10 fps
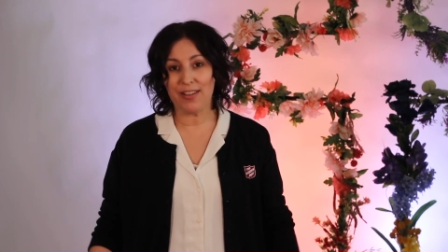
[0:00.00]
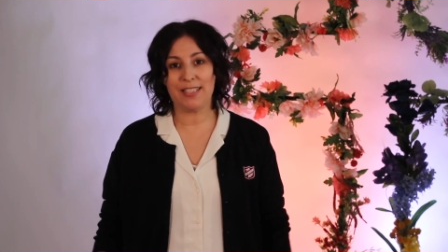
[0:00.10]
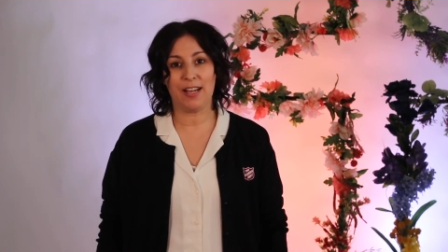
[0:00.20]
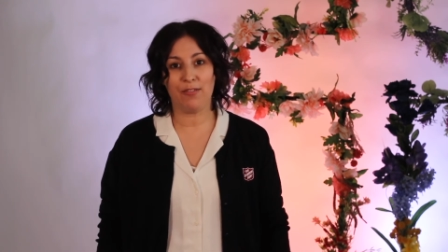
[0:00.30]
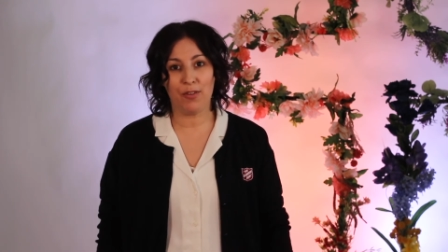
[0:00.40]
of
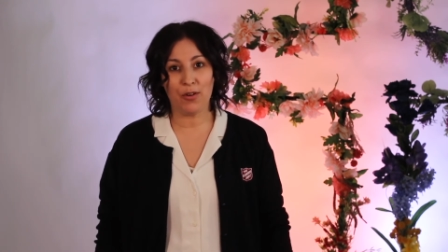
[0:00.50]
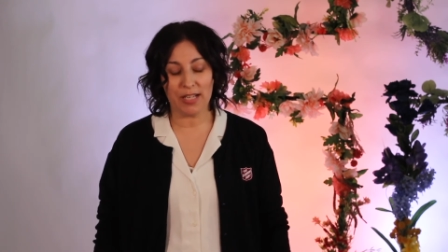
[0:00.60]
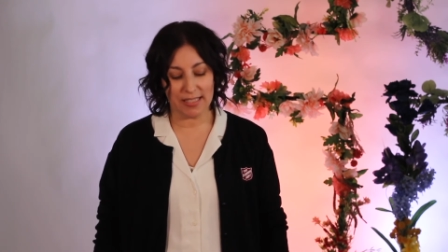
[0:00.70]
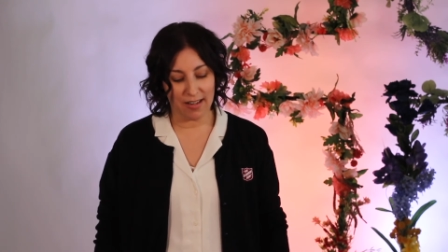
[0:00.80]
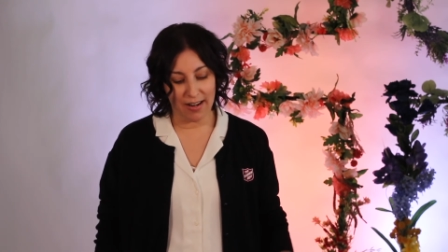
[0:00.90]
us are
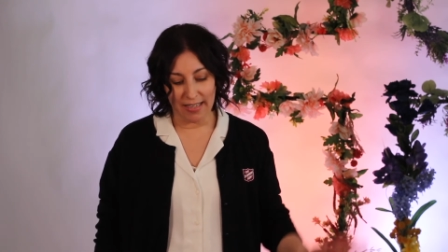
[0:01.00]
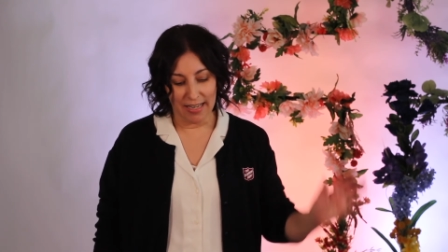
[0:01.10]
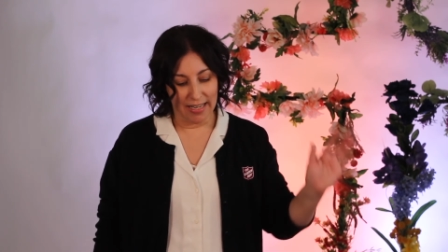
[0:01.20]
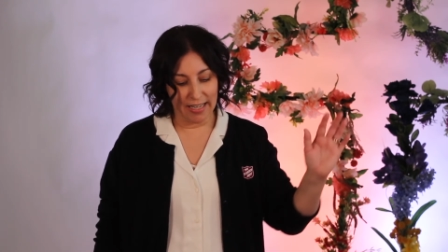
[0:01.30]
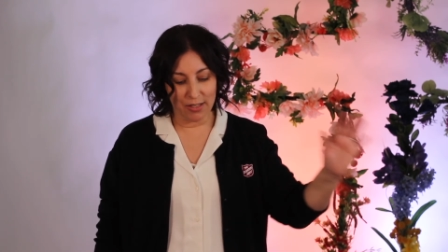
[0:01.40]
focused
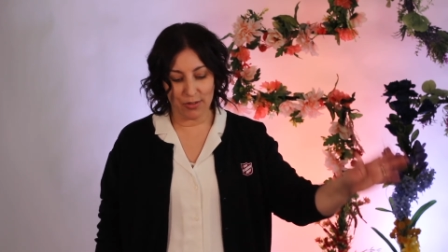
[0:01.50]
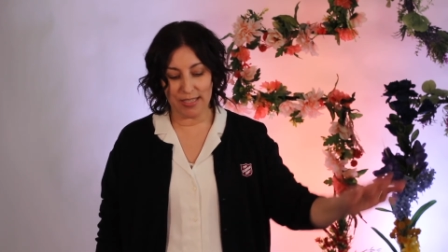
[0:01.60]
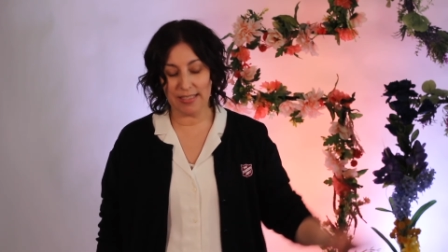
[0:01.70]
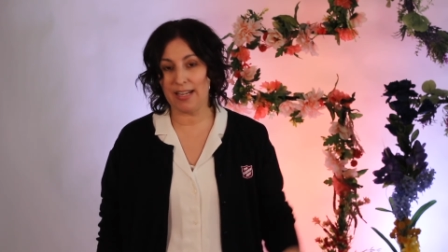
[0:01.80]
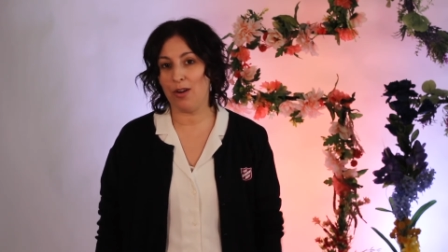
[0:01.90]
on
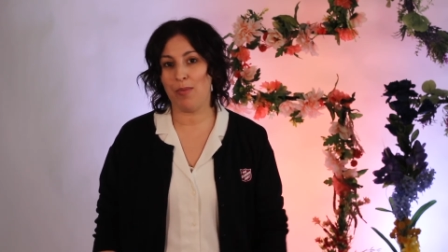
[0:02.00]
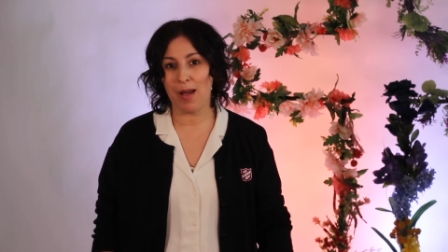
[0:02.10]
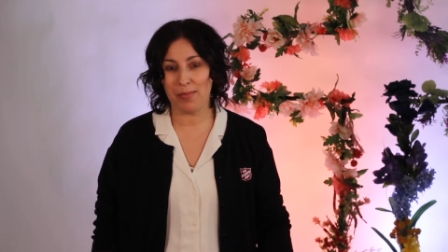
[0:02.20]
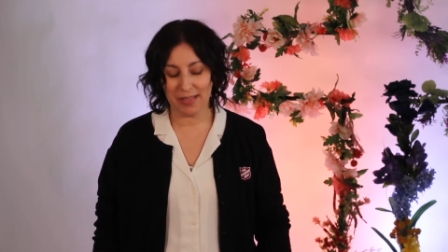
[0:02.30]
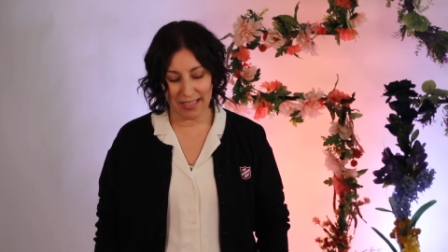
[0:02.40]
increasing our
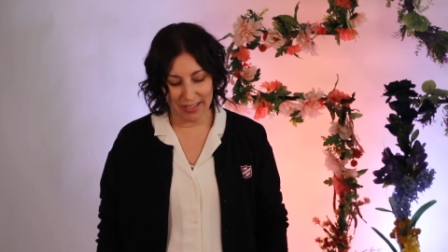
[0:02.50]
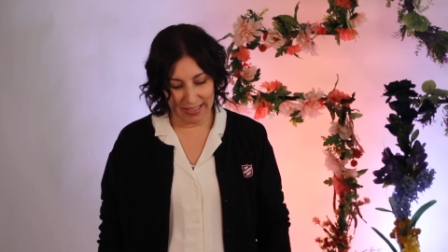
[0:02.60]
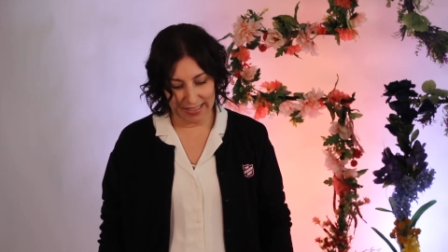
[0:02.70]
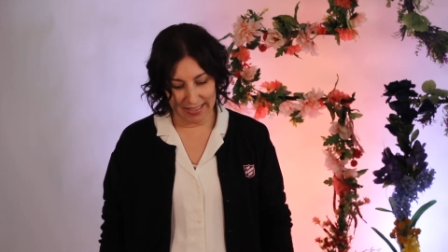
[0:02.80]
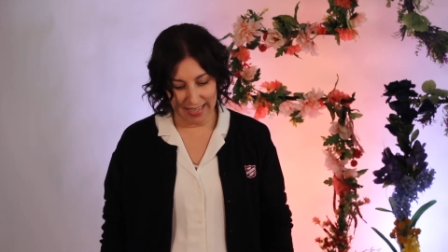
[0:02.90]

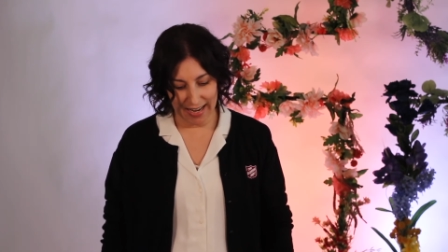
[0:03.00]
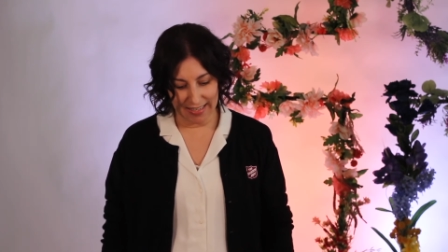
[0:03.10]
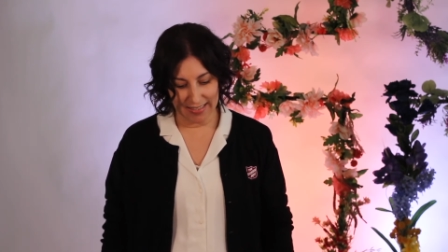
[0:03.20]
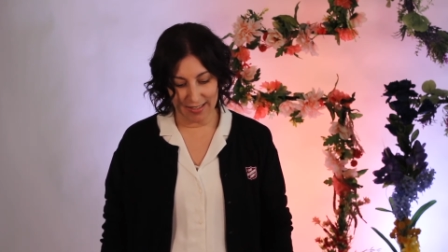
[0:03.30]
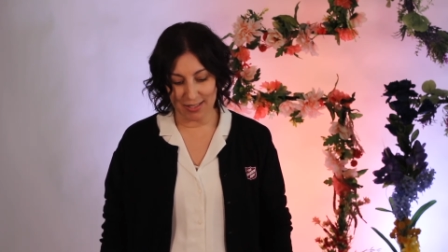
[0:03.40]
popularity
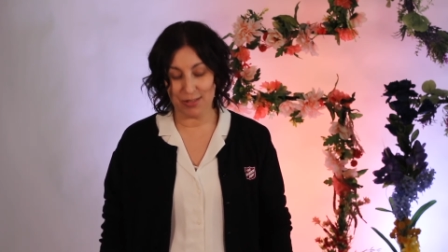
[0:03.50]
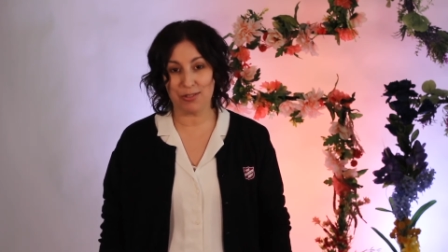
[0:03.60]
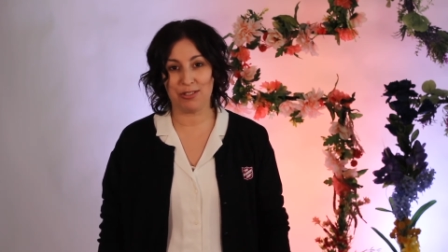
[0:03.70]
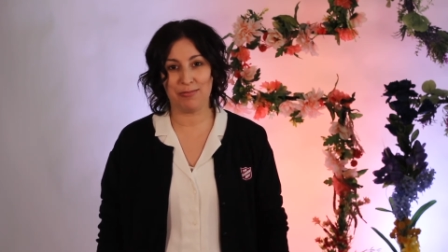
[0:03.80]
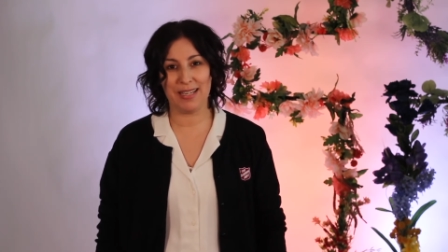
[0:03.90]
status on
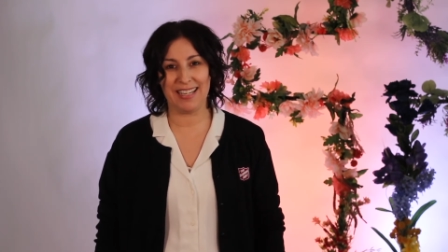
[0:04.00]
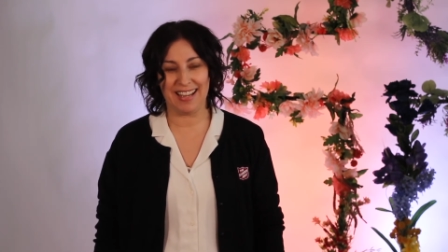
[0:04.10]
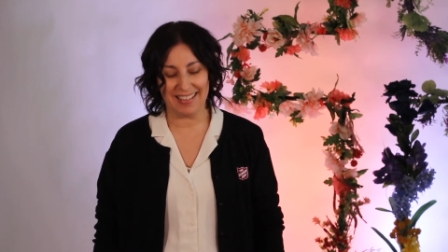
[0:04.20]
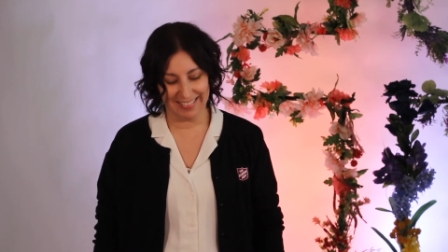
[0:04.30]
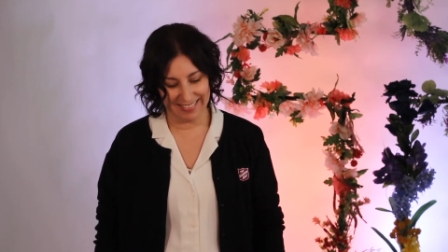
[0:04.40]
social media,